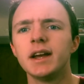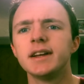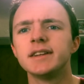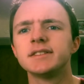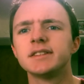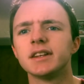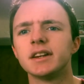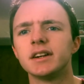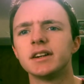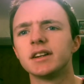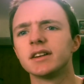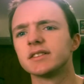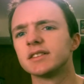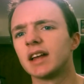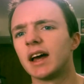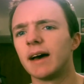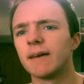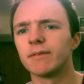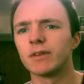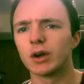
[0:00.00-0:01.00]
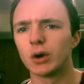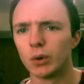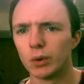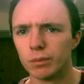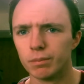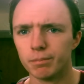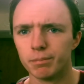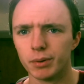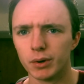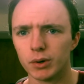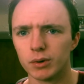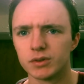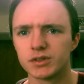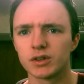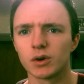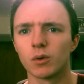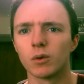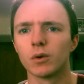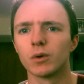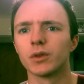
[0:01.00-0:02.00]
is that it doesn't have the golden
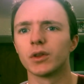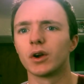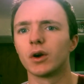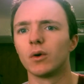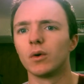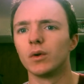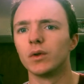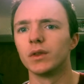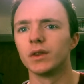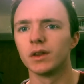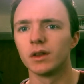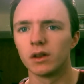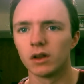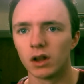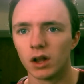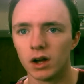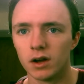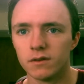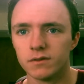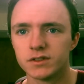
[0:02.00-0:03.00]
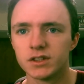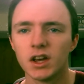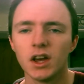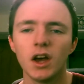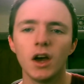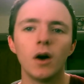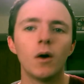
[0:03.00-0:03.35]
boots or the golden gloves.